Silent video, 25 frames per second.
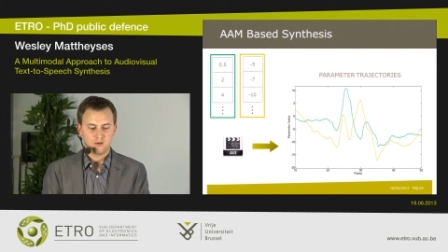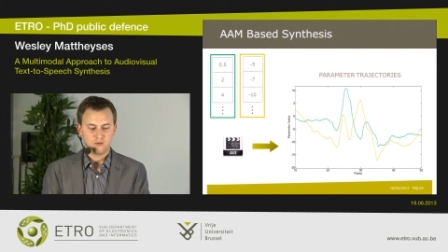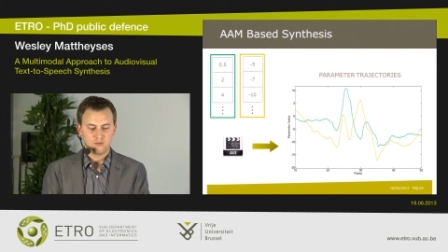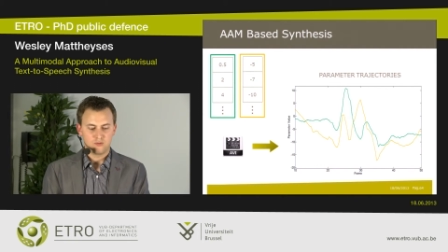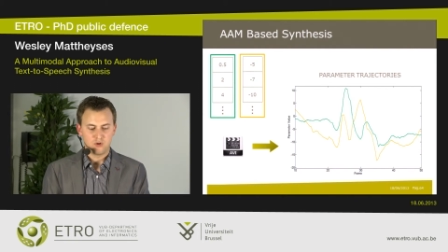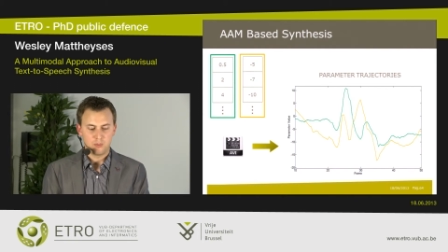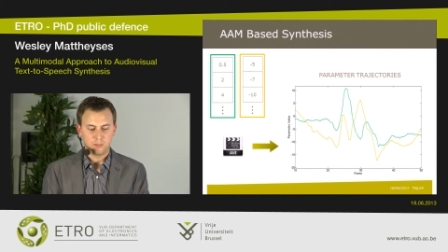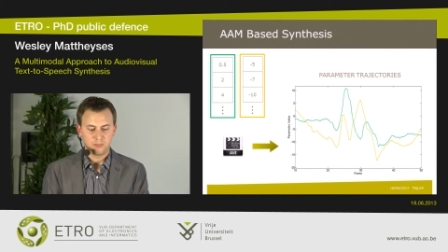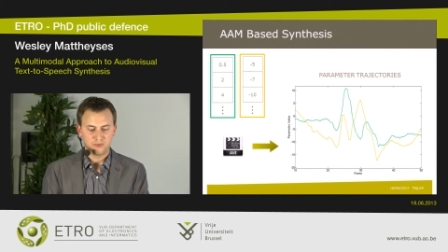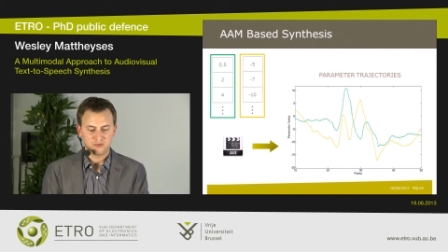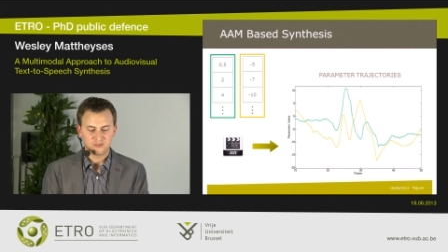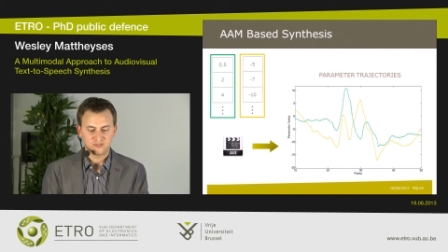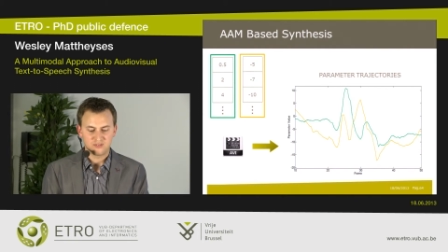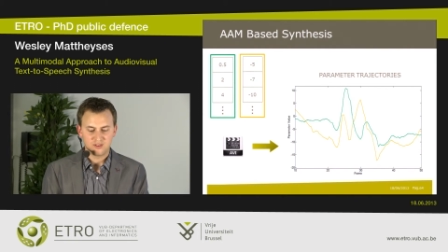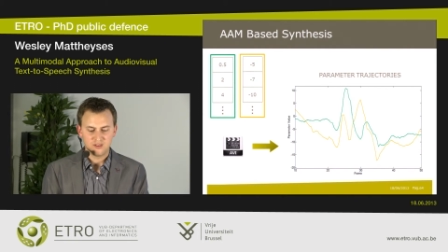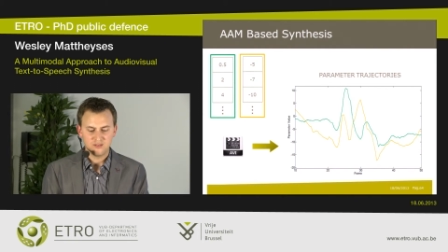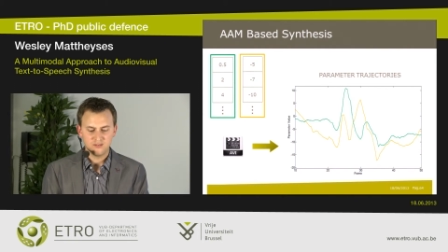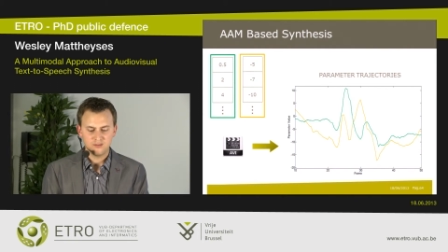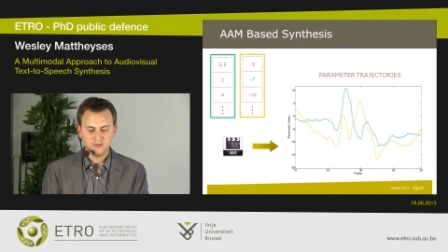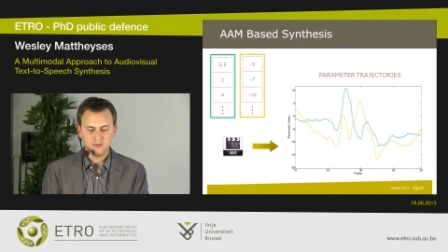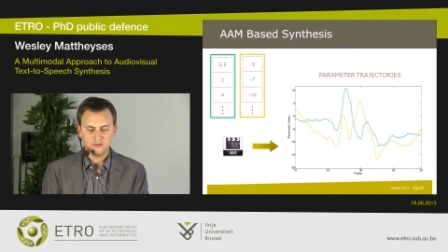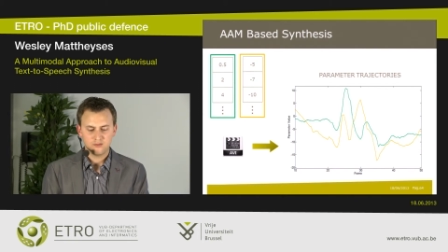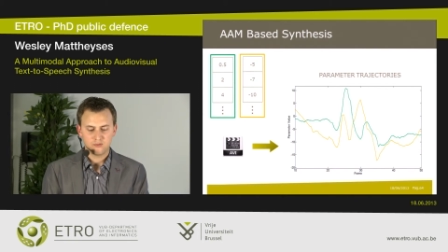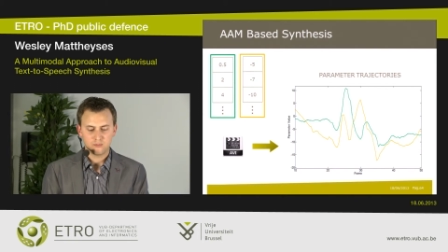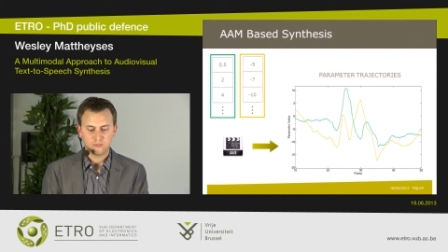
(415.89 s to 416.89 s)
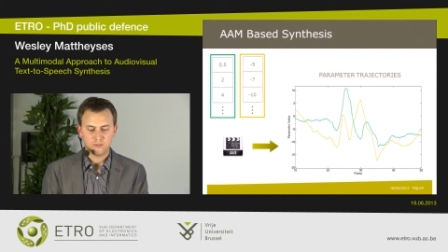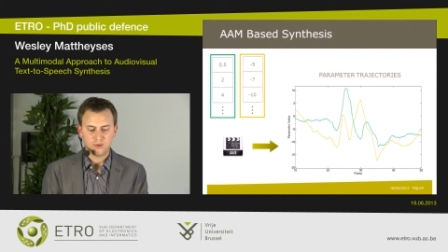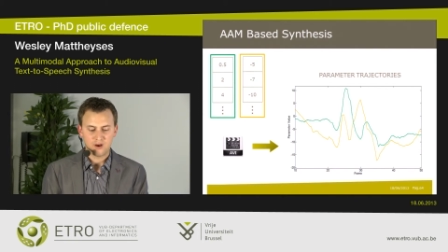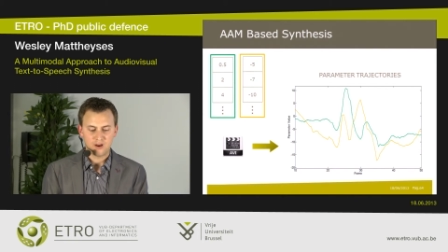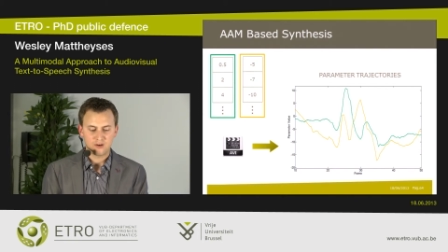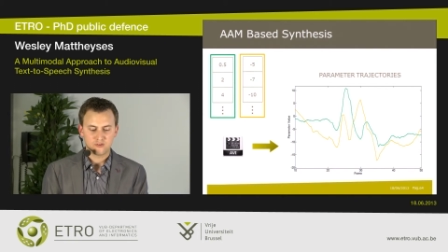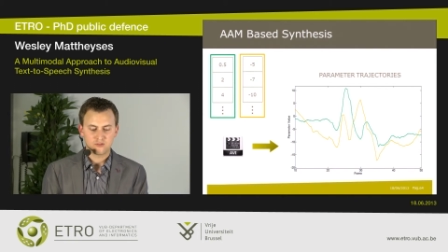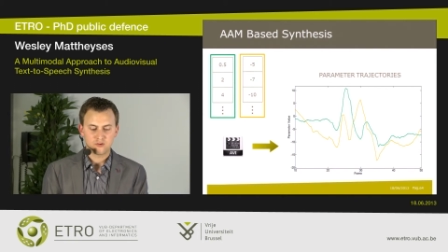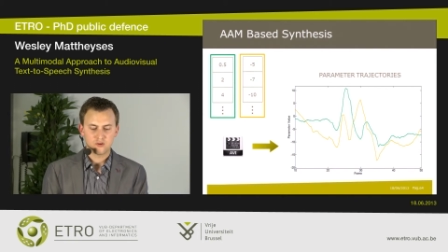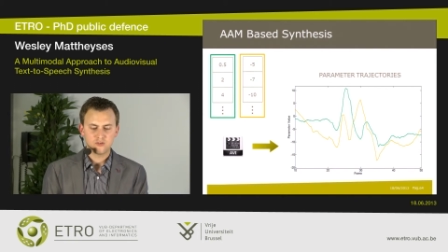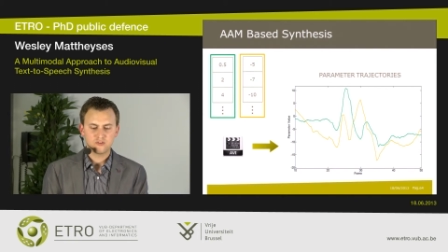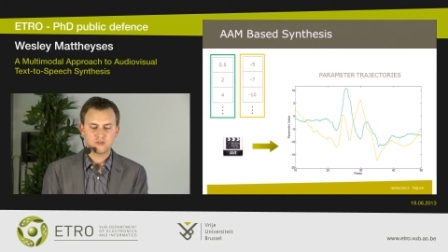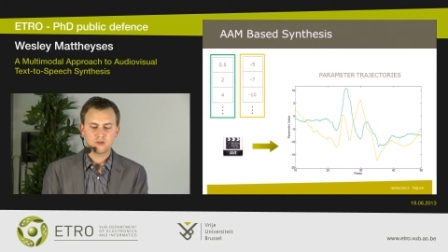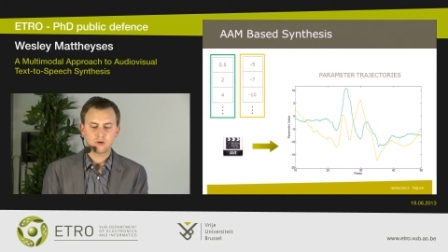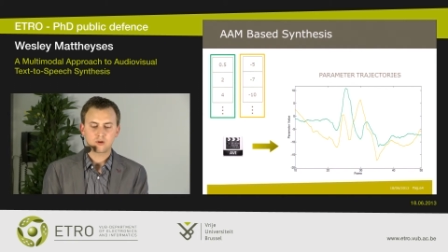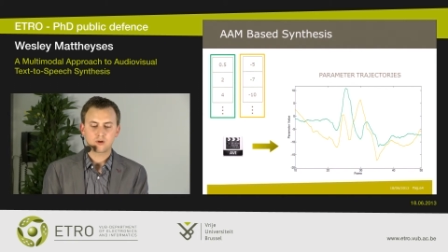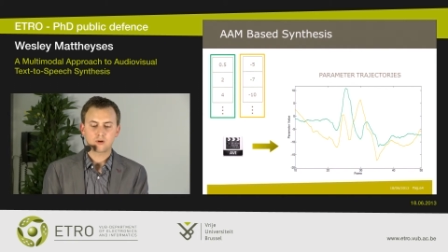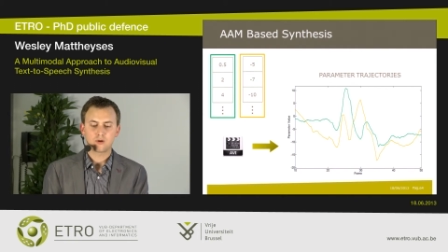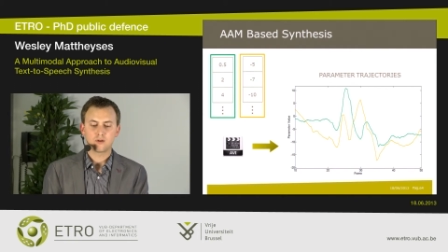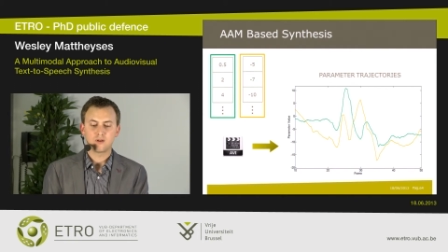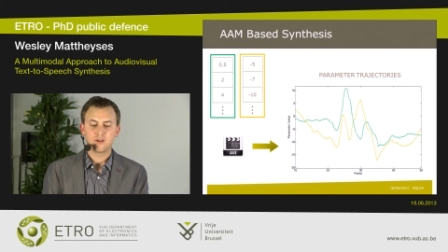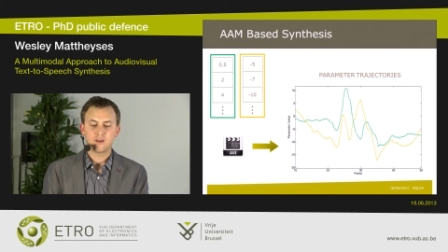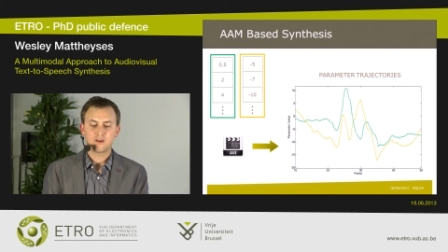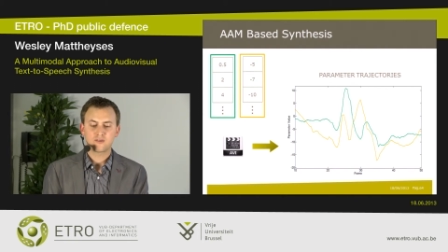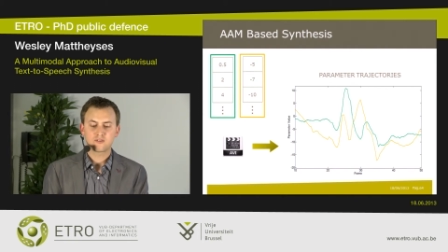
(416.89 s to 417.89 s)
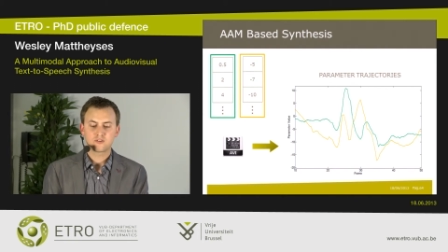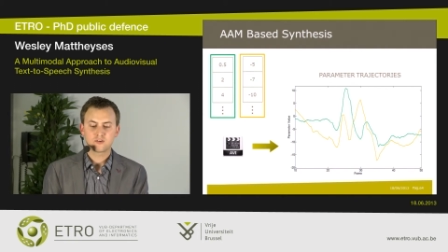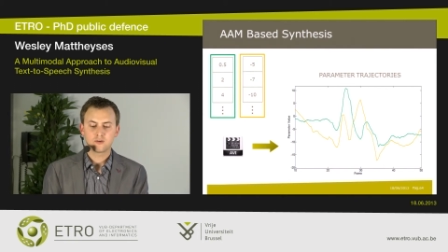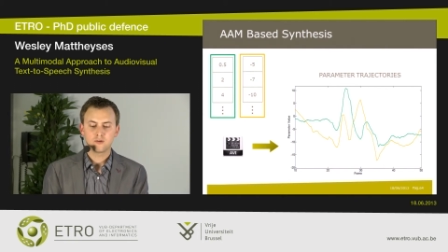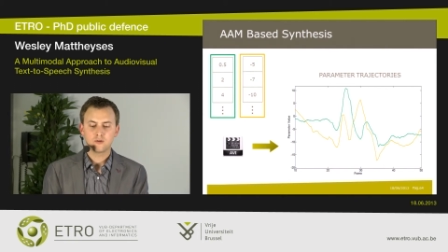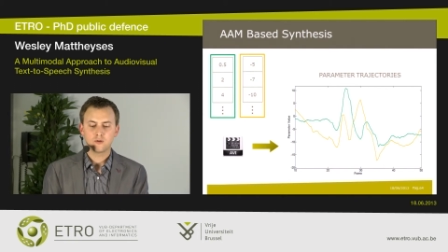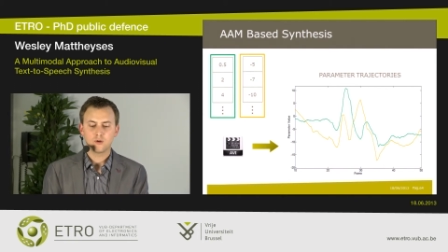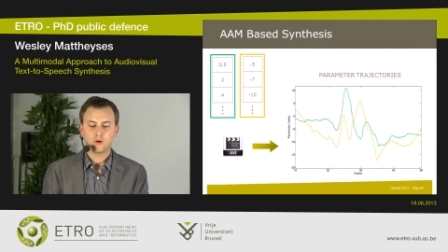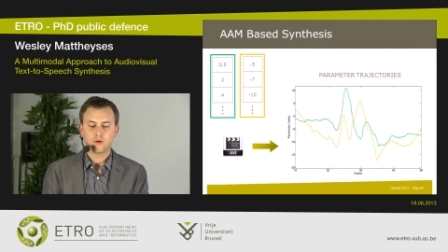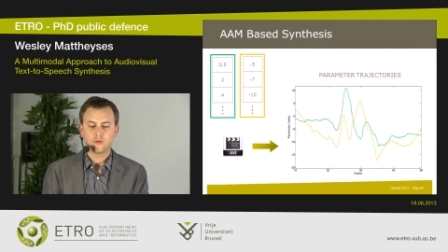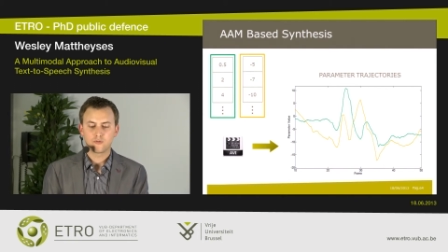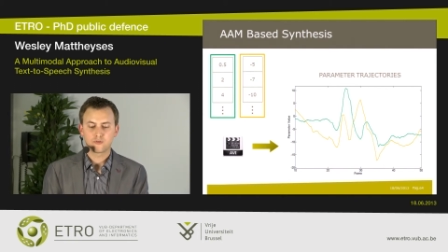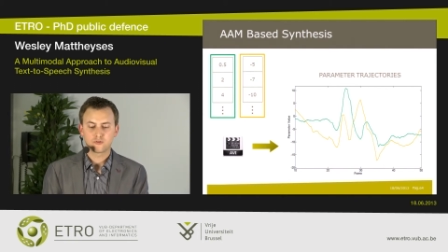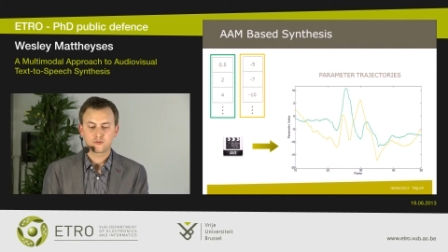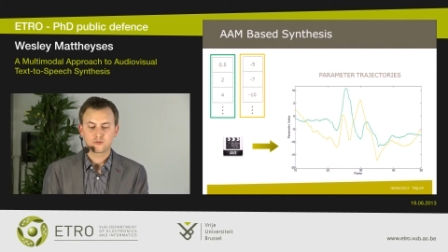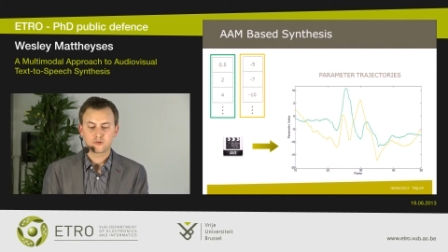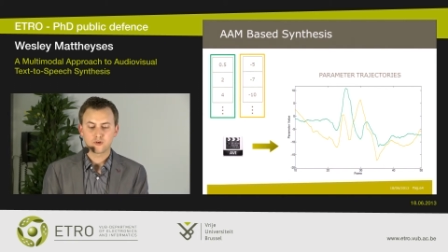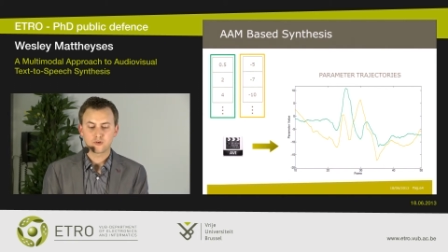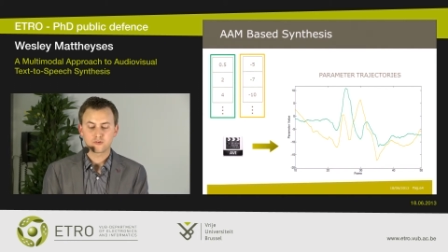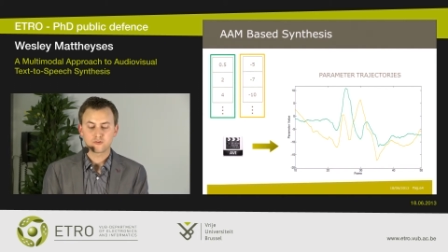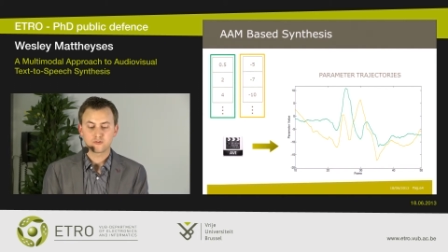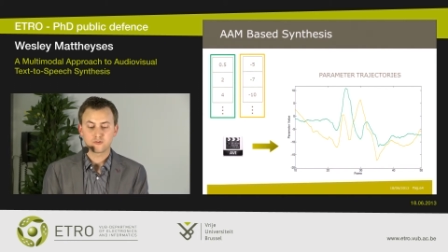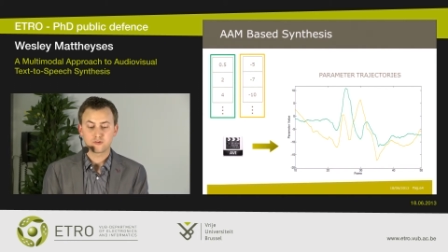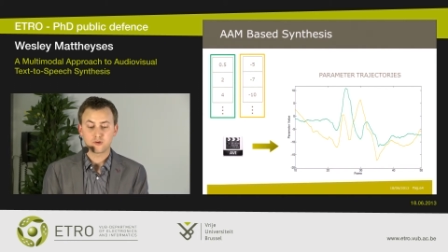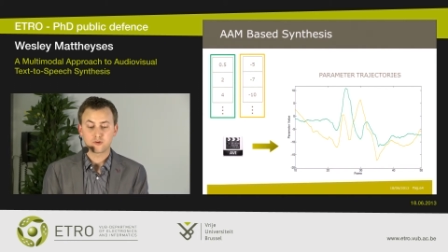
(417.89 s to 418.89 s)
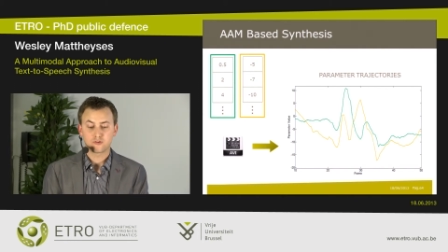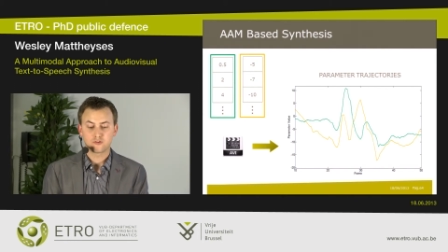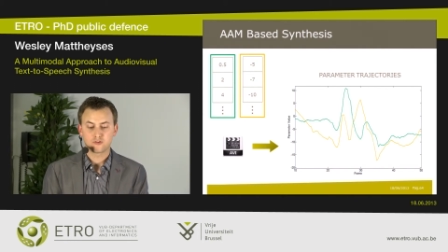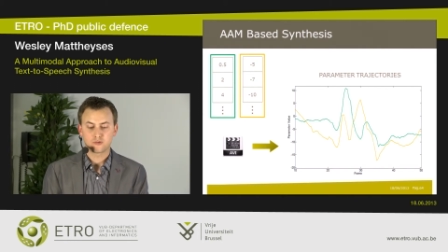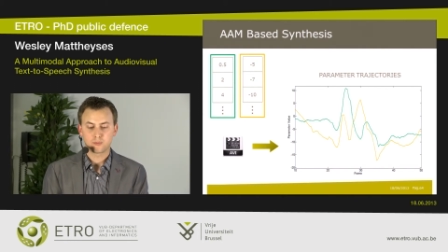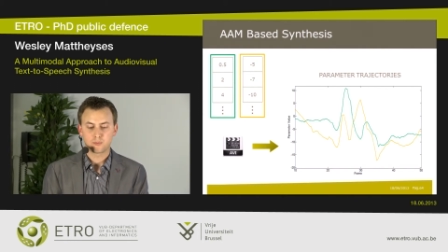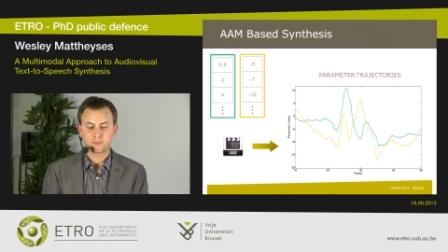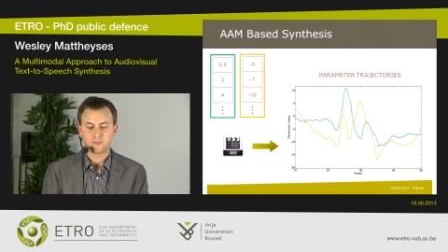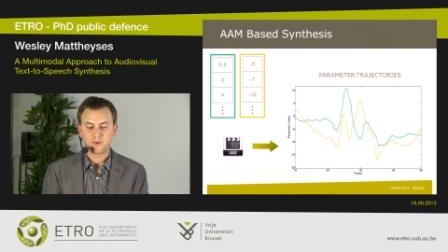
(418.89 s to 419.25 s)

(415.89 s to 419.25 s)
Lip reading: represented by just a collection of just such